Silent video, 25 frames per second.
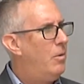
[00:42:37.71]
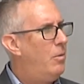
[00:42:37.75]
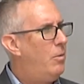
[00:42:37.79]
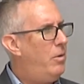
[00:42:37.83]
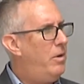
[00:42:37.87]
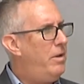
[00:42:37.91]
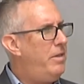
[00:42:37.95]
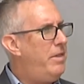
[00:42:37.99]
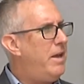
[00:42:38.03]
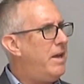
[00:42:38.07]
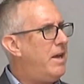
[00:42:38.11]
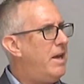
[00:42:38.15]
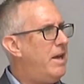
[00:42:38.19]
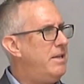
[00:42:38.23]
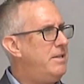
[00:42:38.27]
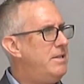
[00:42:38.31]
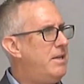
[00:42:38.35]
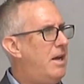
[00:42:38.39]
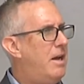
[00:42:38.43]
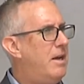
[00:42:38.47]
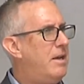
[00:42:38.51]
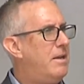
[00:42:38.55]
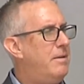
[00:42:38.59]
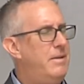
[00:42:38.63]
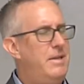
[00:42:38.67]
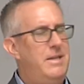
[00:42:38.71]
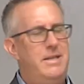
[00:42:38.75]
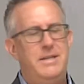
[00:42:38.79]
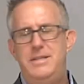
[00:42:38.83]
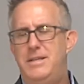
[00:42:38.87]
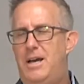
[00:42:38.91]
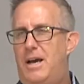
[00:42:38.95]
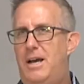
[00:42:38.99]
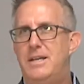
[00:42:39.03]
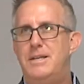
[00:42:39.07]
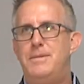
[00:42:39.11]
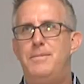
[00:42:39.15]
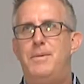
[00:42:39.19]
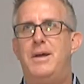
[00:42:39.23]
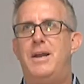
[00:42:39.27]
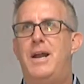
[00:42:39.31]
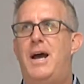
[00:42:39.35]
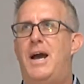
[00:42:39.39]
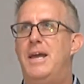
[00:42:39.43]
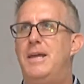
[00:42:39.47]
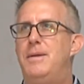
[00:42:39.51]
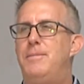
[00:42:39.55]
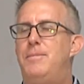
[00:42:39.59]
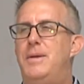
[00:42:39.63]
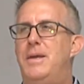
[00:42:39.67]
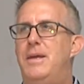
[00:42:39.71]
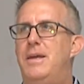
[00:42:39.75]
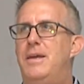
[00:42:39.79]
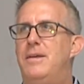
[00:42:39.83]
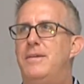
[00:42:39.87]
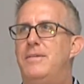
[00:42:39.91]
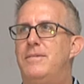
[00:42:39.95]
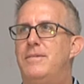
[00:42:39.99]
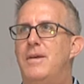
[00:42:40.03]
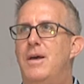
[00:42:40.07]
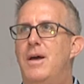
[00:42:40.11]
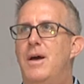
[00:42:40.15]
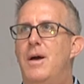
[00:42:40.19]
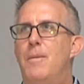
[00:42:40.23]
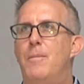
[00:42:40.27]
What did that guy talk? He talked about IEPs,